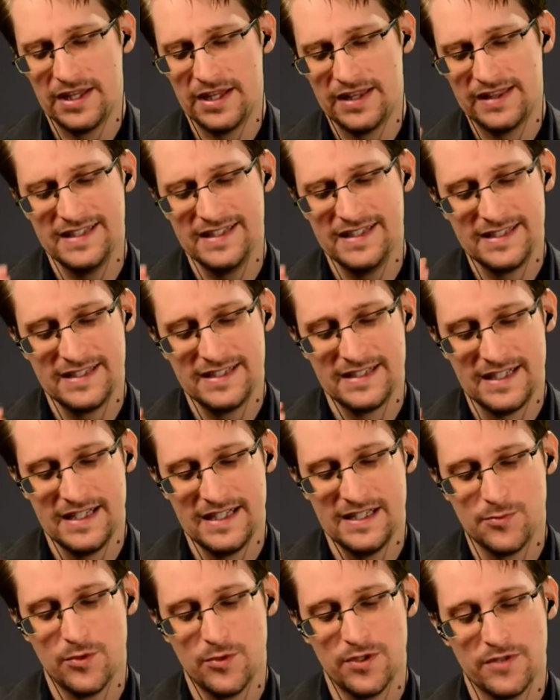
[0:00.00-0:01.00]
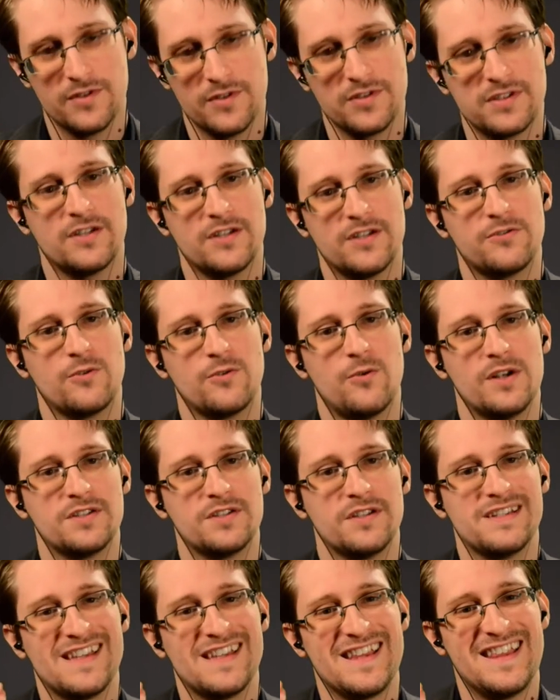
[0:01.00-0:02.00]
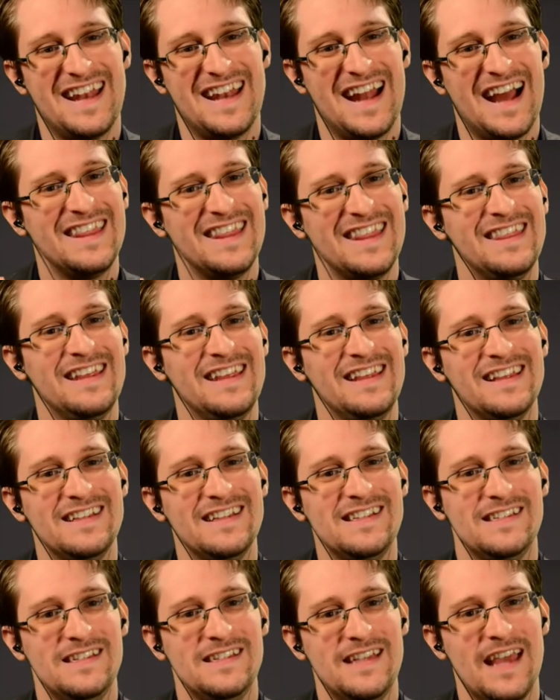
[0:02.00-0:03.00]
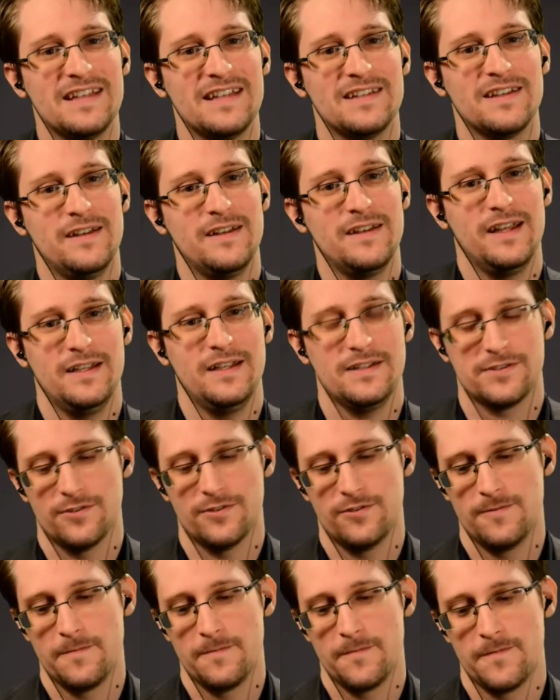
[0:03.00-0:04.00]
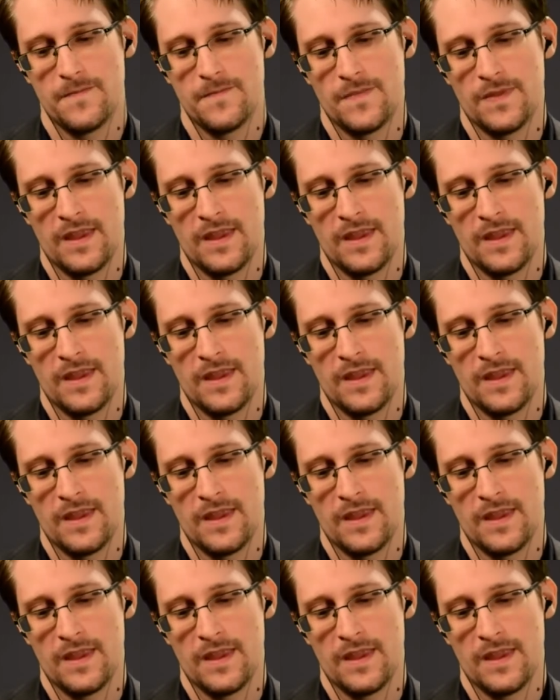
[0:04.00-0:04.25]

But this is one of those central questions that I think is yet unanswered,